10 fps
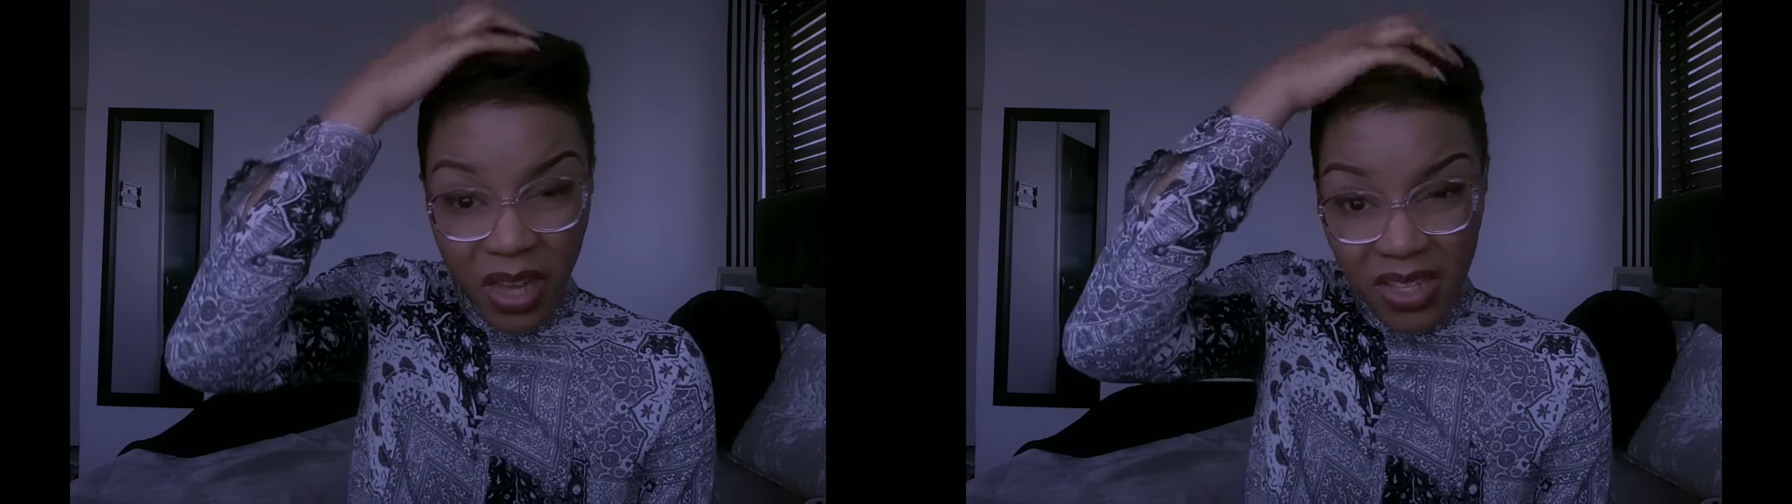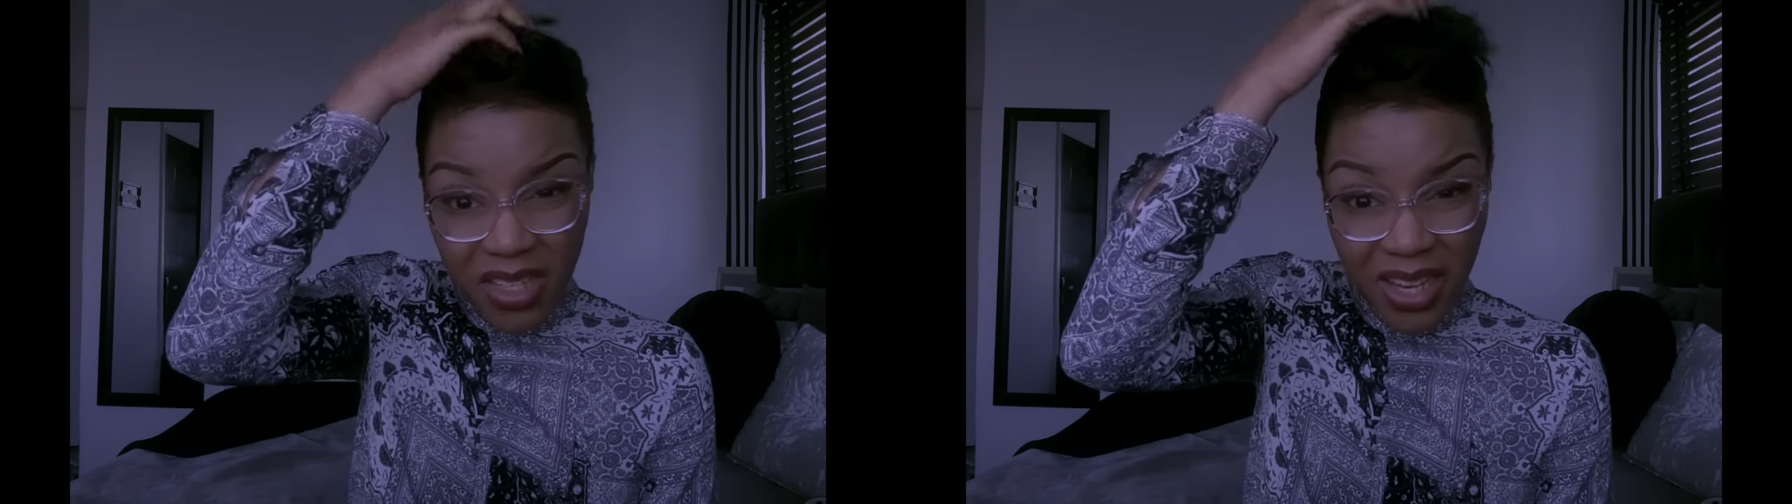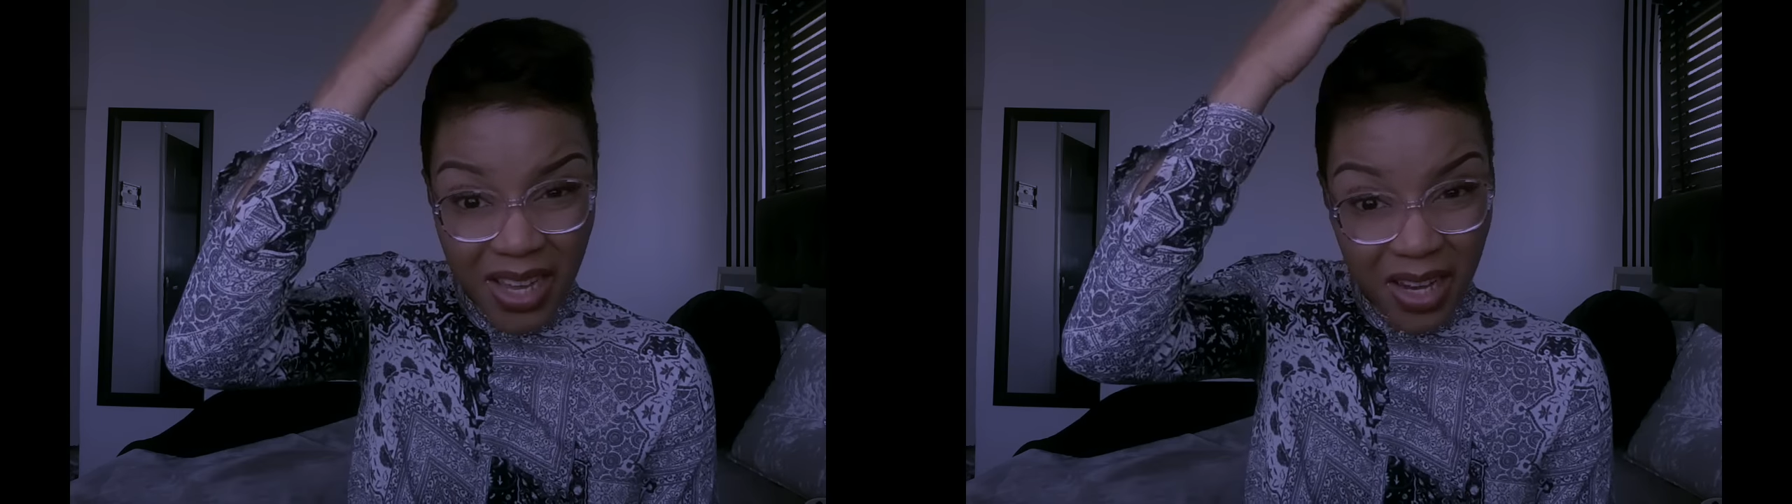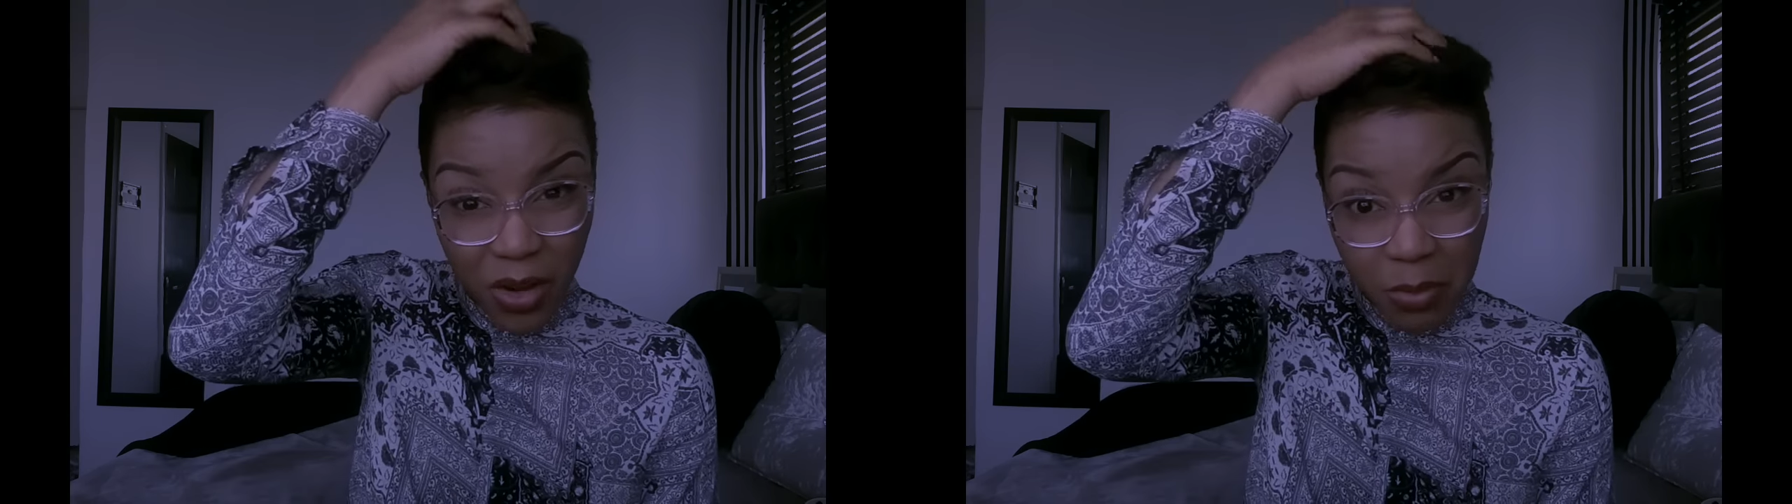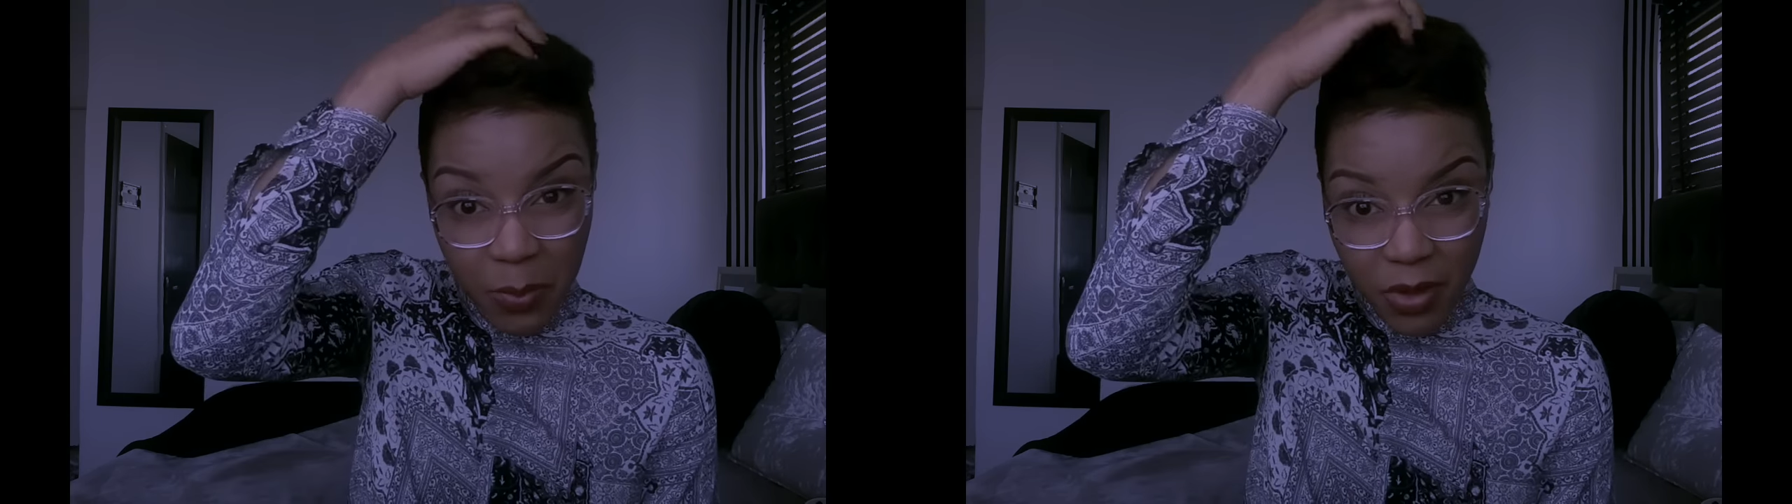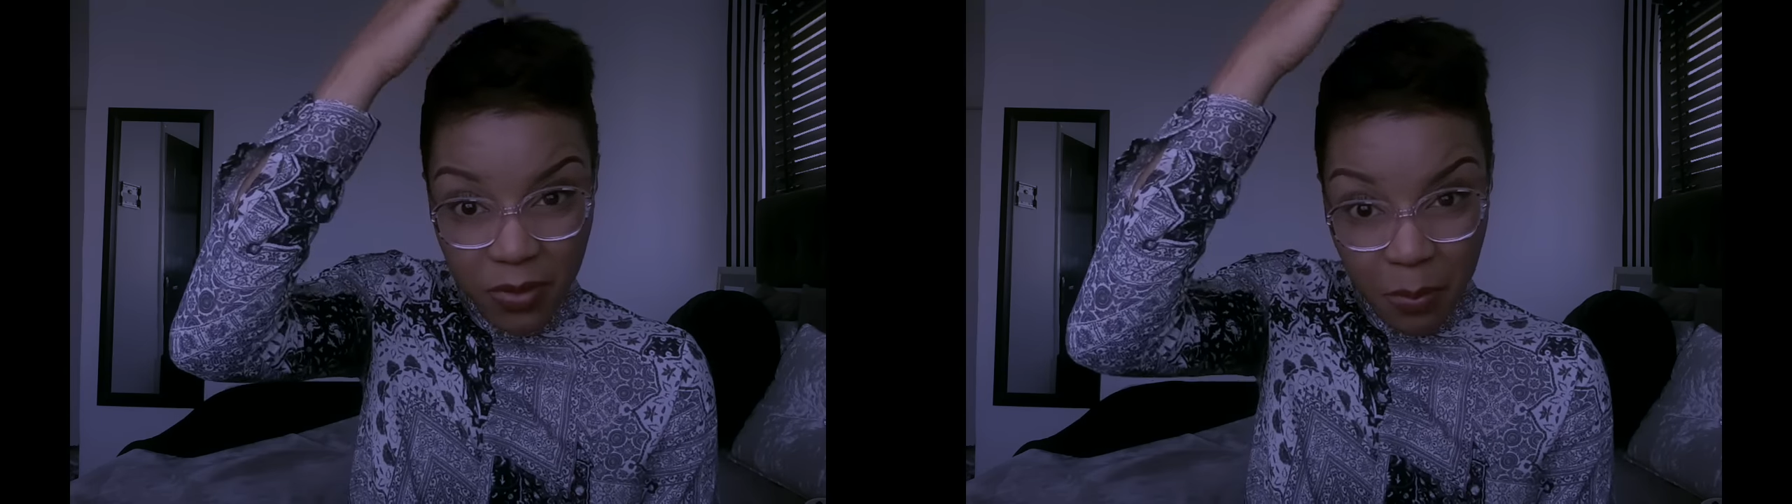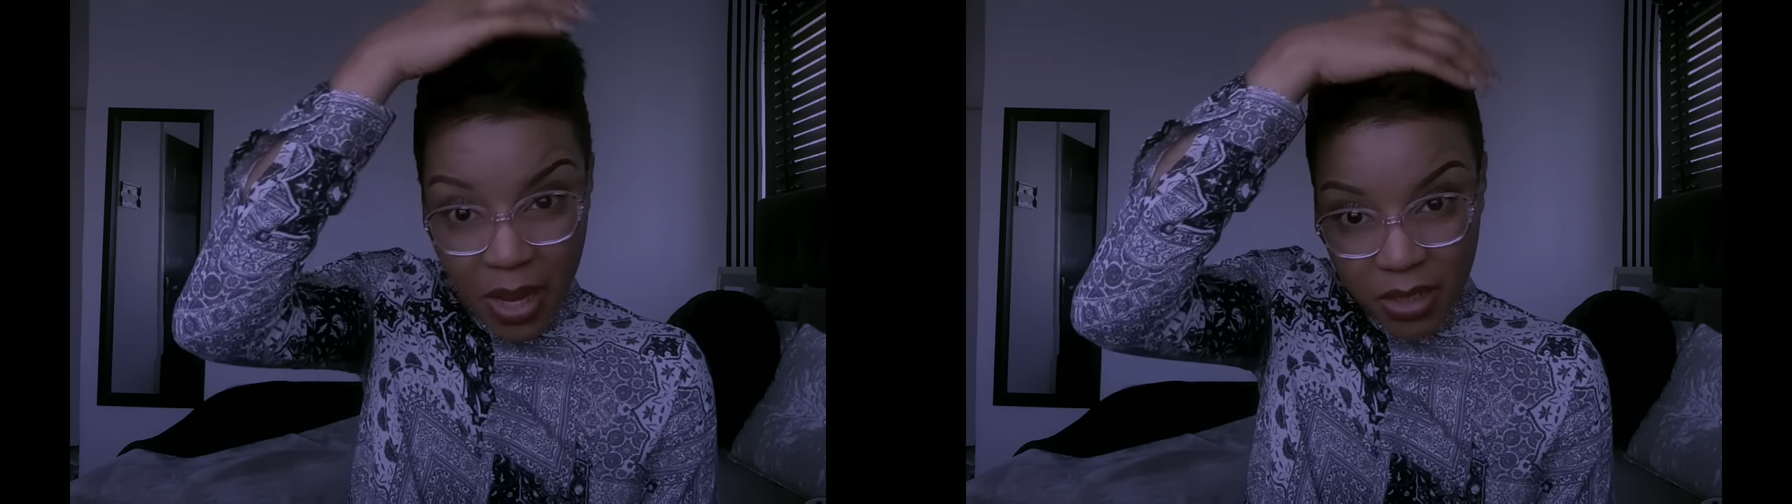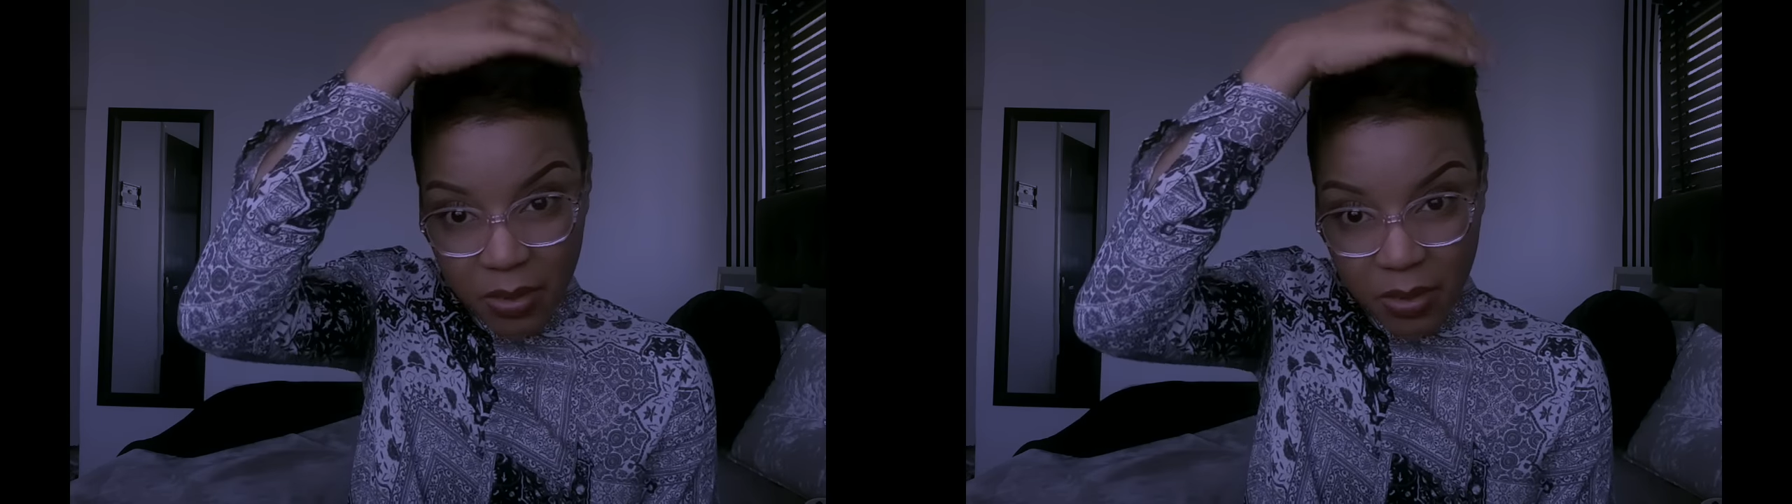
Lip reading: Today I know I'm a bit of a mess.